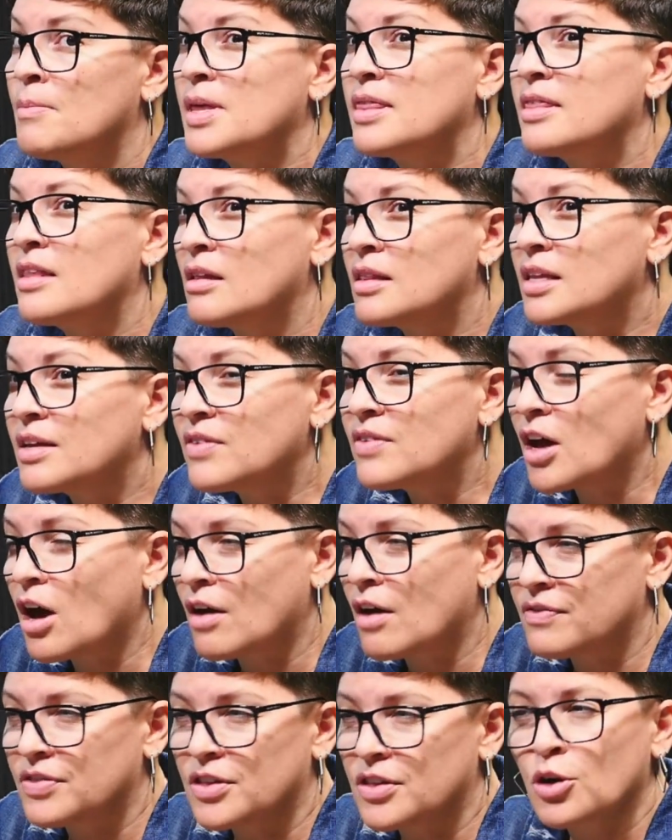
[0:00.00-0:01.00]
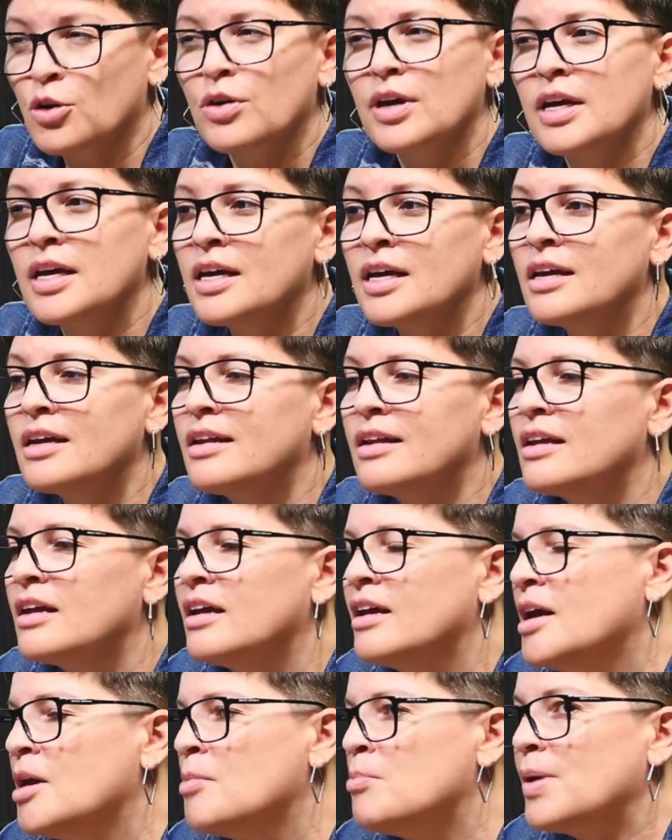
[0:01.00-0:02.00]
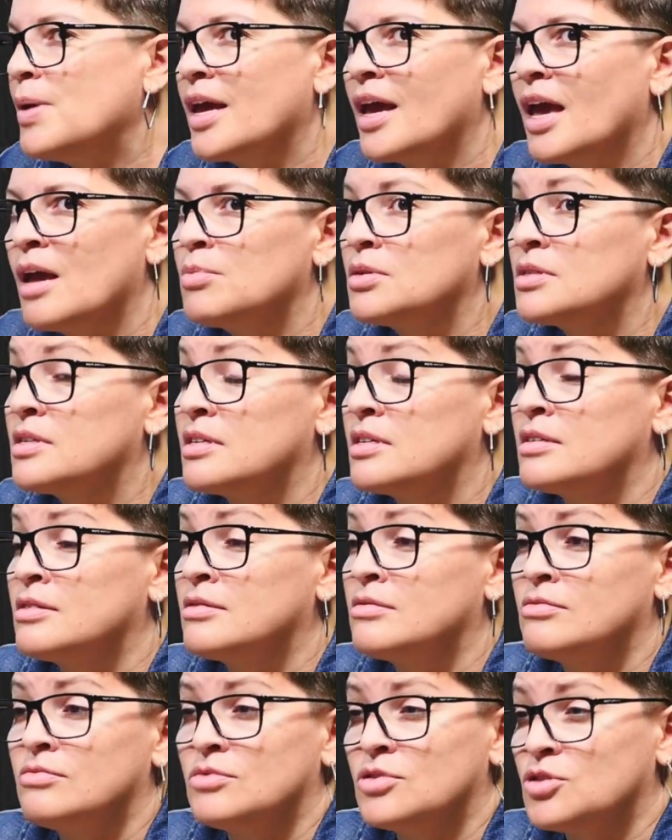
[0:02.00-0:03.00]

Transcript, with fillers: I mean, living off the grid, mm-hmm. being able to